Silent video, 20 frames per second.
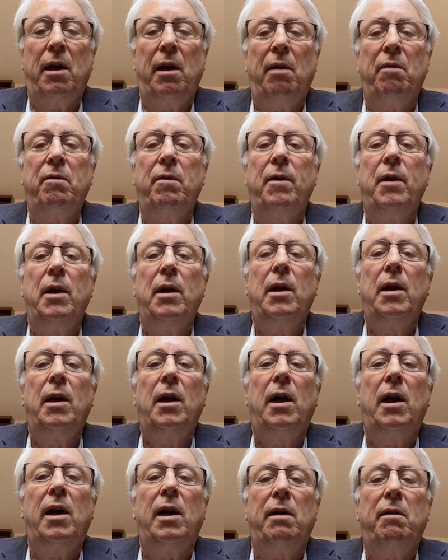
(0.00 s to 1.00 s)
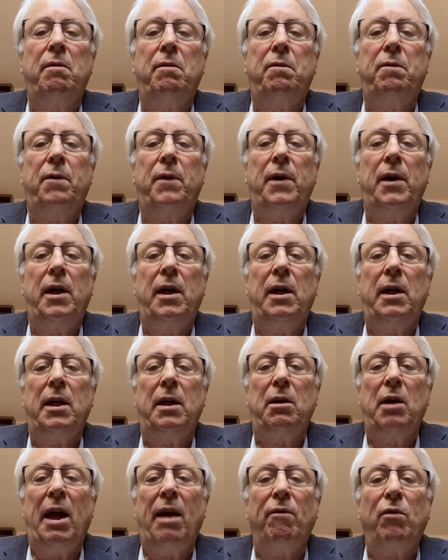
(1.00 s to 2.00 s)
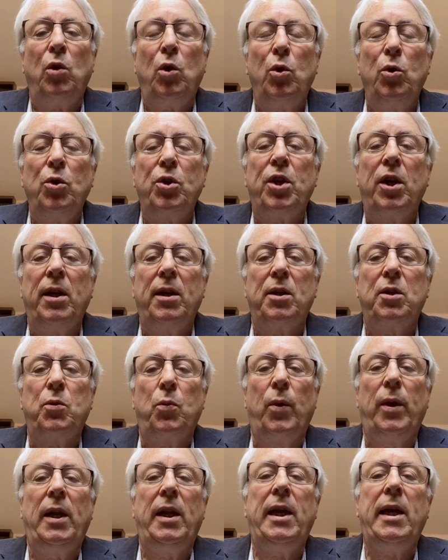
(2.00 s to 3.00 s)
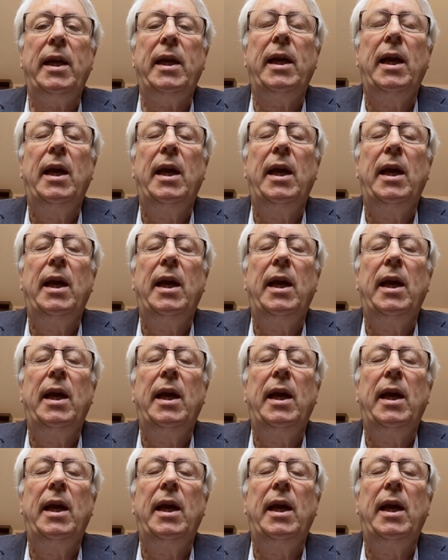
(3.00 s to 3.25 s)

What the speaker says: of evolution is really